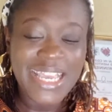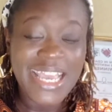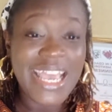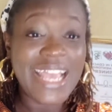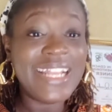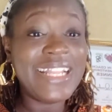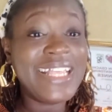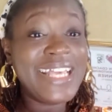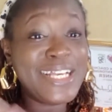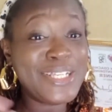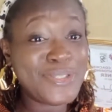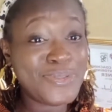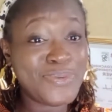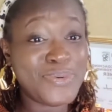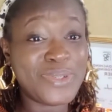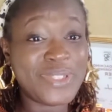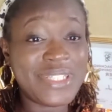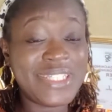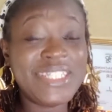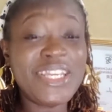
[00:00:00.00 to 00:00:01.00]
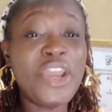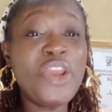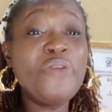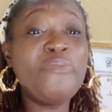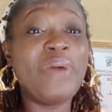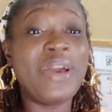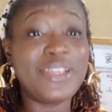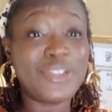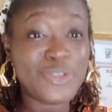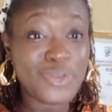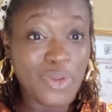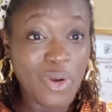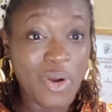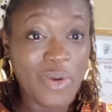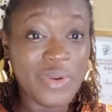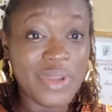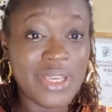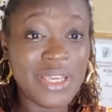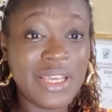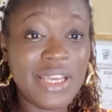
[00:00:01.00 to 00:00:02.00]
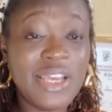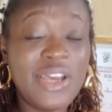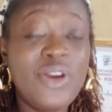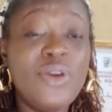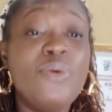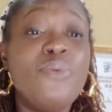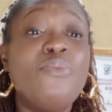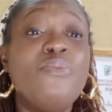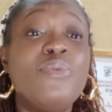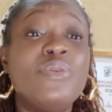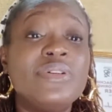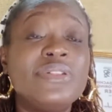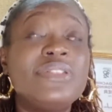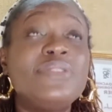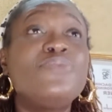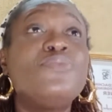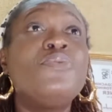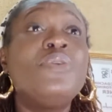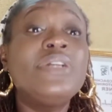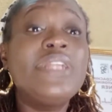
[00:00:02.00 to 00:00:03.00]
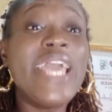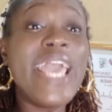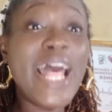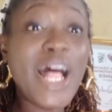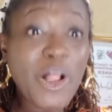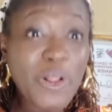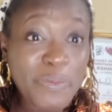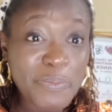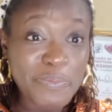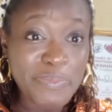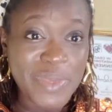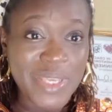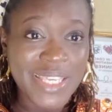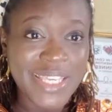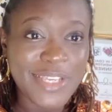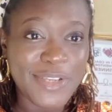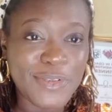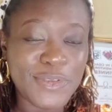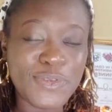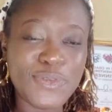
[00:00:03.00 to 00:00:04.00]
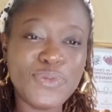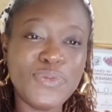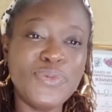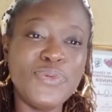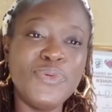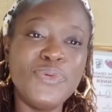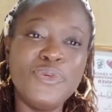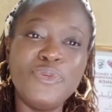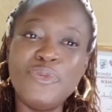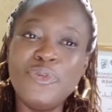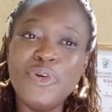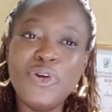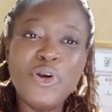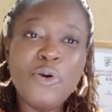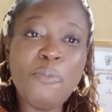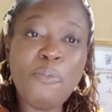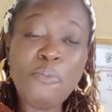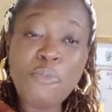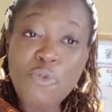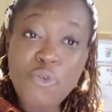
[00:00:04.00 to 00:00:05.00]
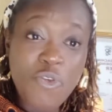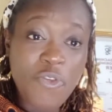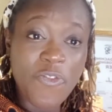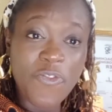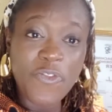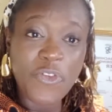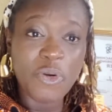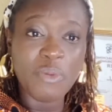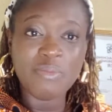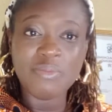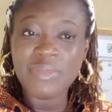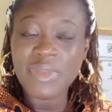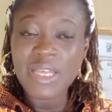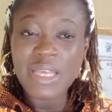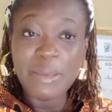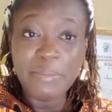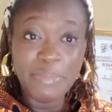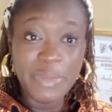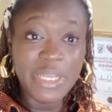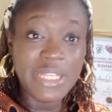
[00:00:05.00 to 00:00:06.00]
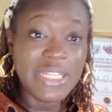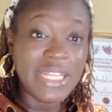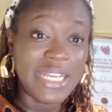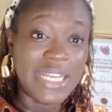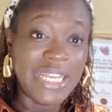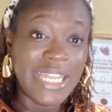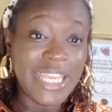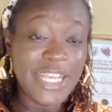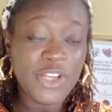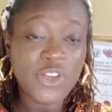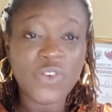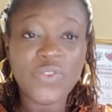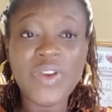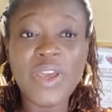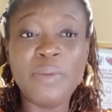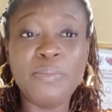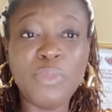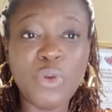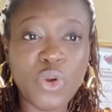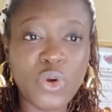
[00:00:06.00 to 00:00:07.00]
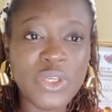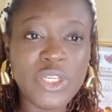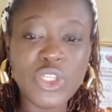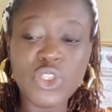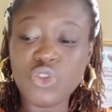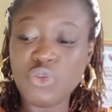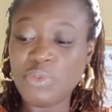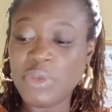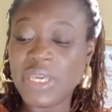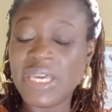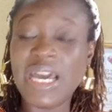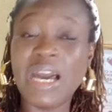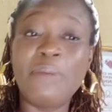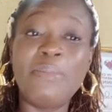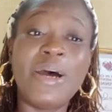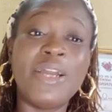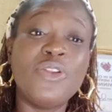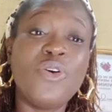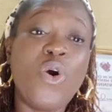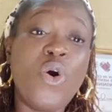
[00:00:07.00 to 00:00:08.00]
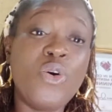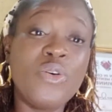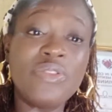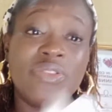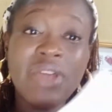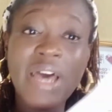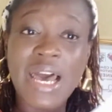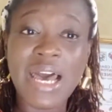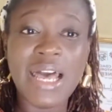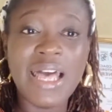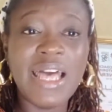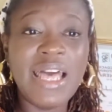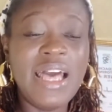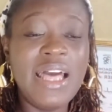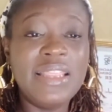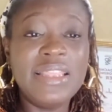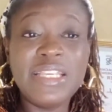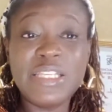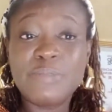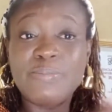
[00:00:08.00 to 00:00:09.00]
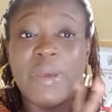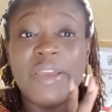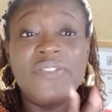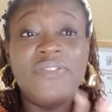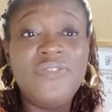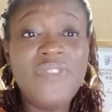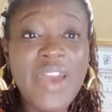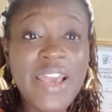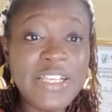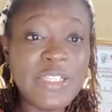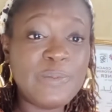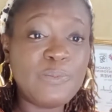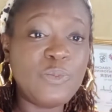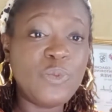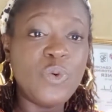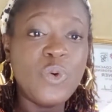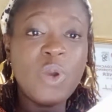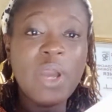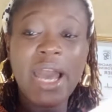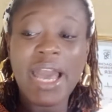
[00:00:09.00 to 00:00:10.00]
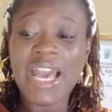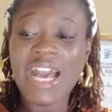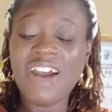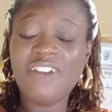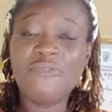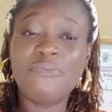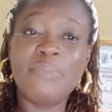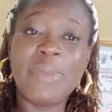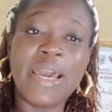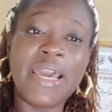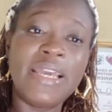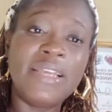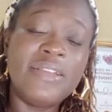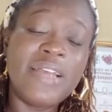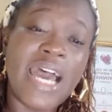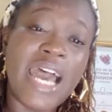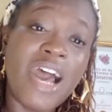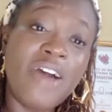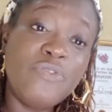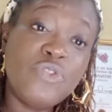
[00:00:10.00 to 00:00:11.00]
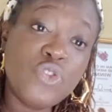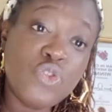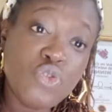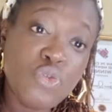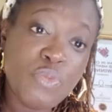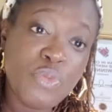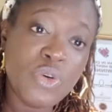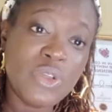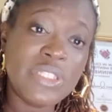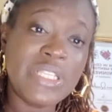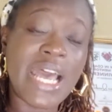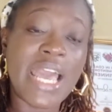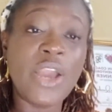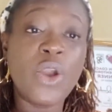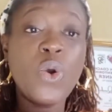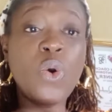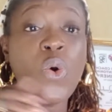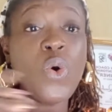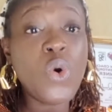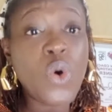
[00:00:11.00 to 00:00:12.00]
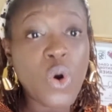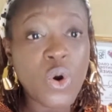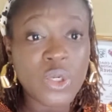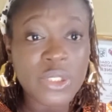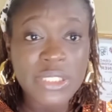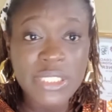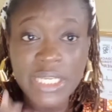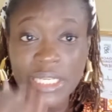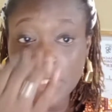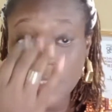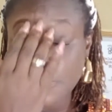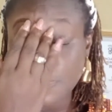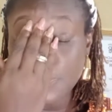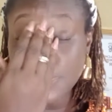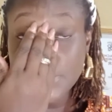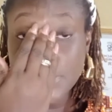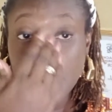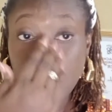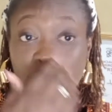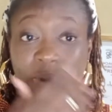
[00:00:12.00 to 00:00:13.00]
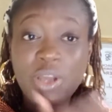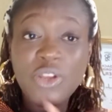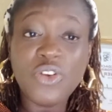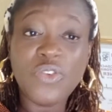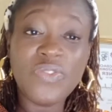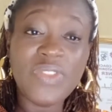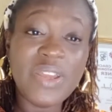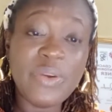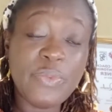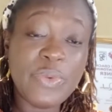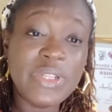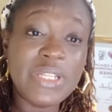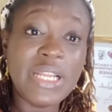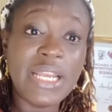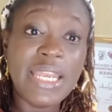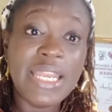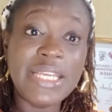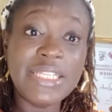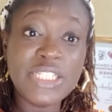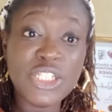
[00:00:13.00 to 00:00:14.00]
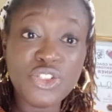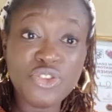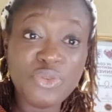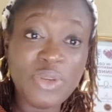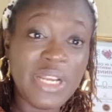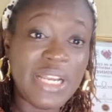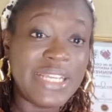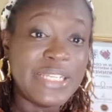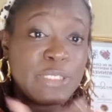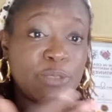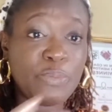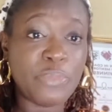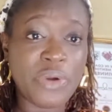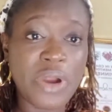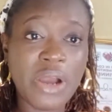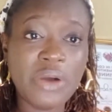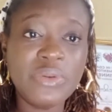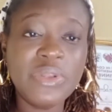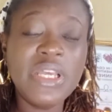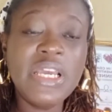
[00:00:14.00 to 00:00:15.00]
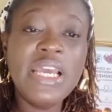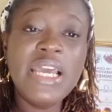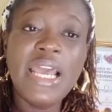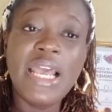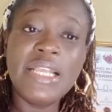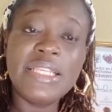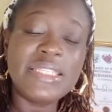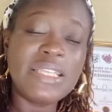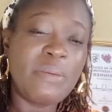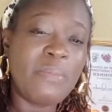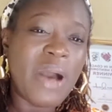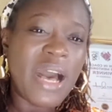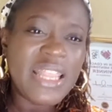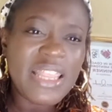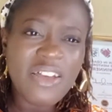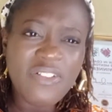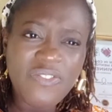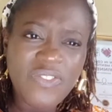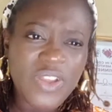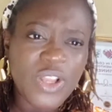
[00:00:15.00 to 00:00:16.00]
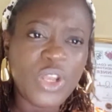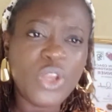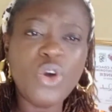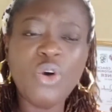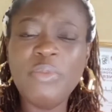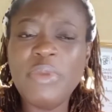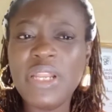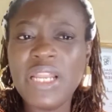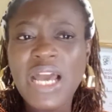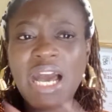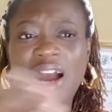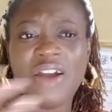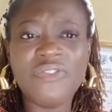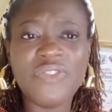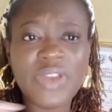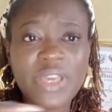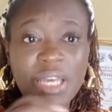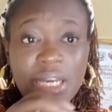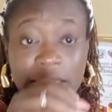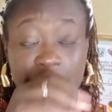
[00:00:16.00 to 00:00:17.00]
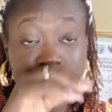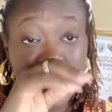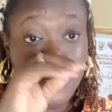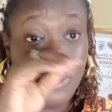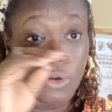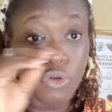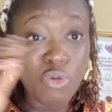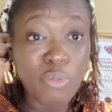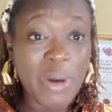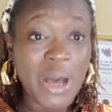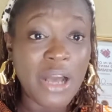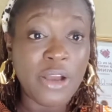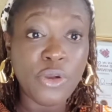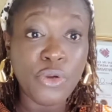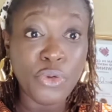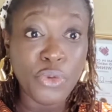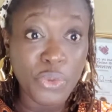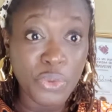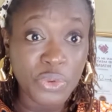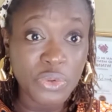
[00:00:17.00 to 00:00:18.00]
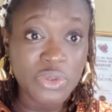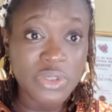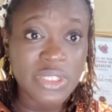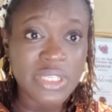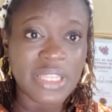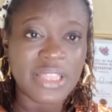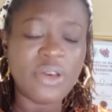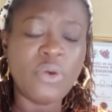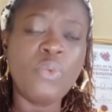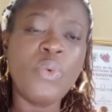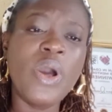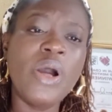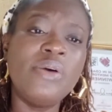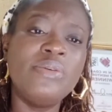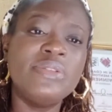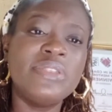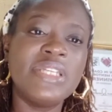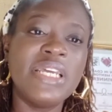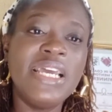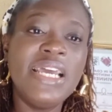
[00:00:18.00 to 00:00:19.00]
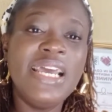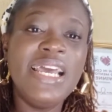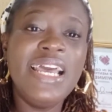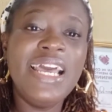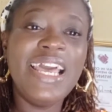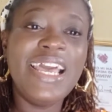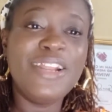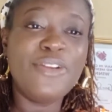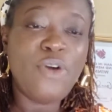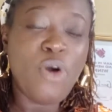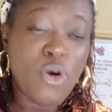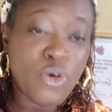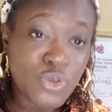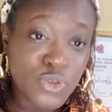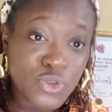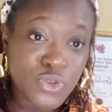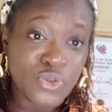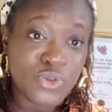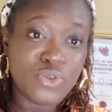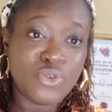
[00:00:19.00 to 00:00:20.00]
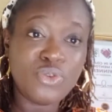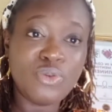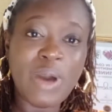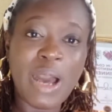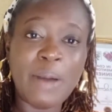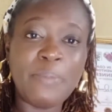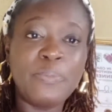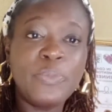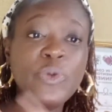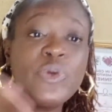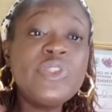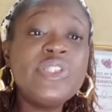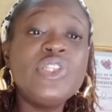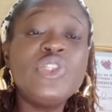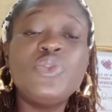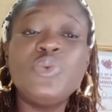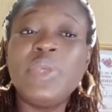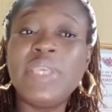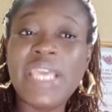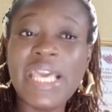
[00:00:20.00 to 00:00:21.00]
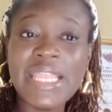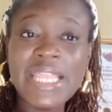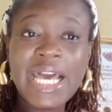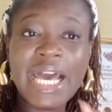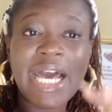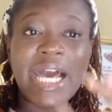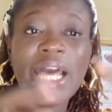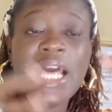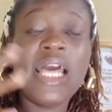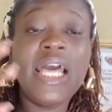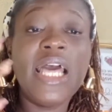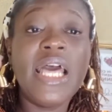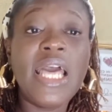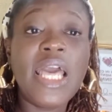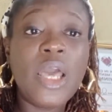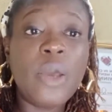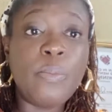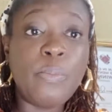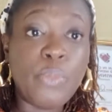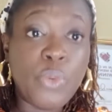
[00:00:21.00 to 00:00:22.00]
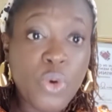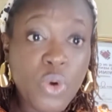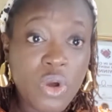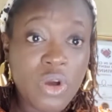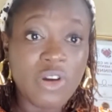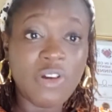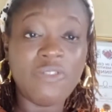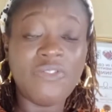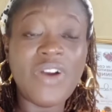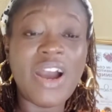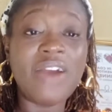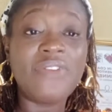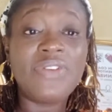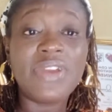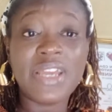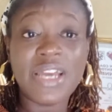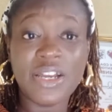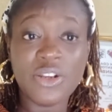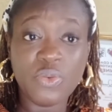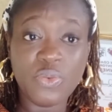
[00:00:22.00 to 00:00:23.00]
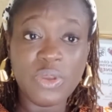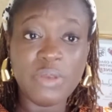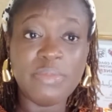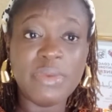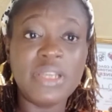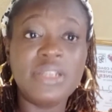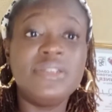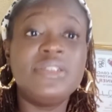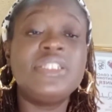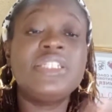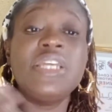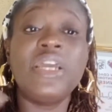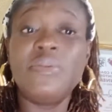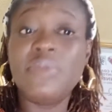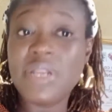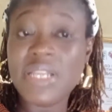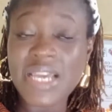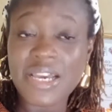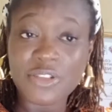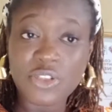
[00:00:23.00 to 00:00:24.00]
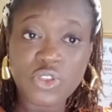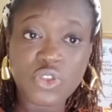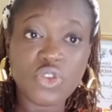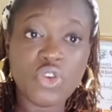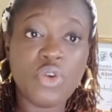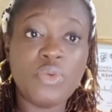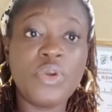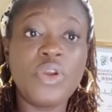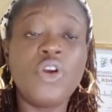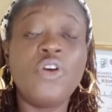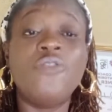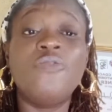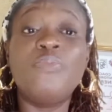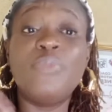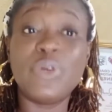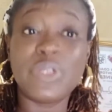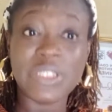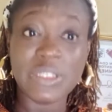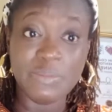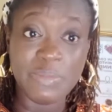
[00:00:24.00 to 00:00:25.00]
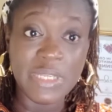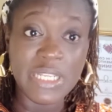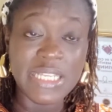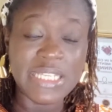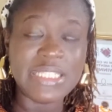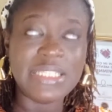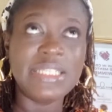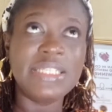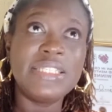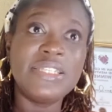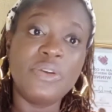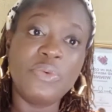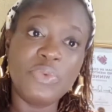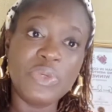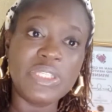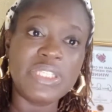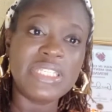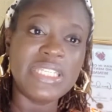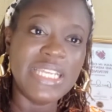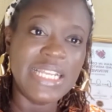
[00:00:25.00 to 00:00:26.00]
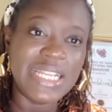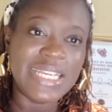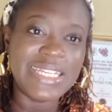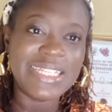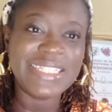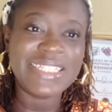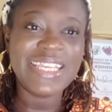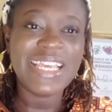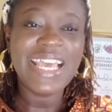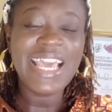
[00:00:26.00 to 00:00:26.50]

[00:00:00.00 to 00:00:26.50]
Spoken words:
And guess what? Sharing my story was what helped me to move from being a laid off employee to become an author. This is my first book. I have two books that I co-authored, one of them with the legendary Les Brown and some other phenomenal African global gurus in the world. And also, I'm putting together a book of African women sharing their story of possibilities and resilience.